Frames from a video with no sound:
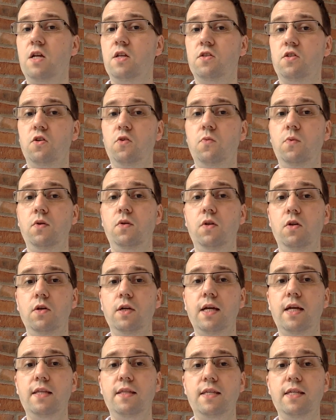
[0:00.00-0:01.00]
So we'll
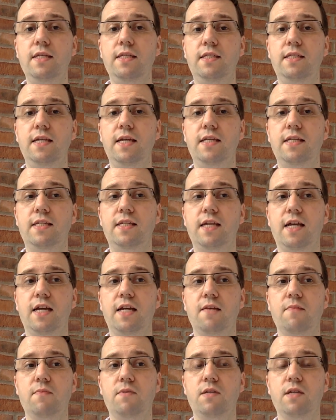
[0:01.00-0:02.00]
look at these data
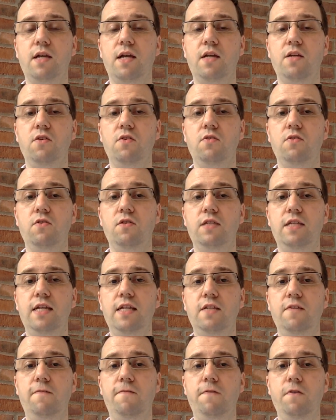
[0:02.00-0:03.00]
types and also
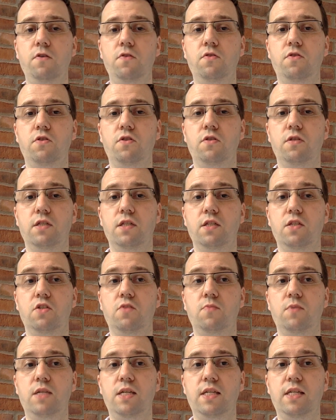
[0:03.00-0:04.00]
data functions in
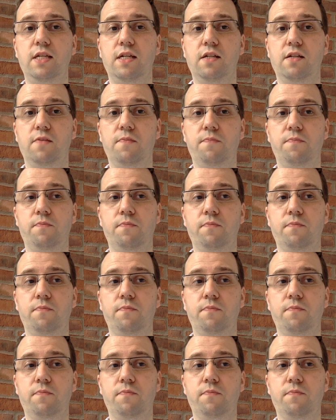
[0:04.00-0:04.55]
some detail.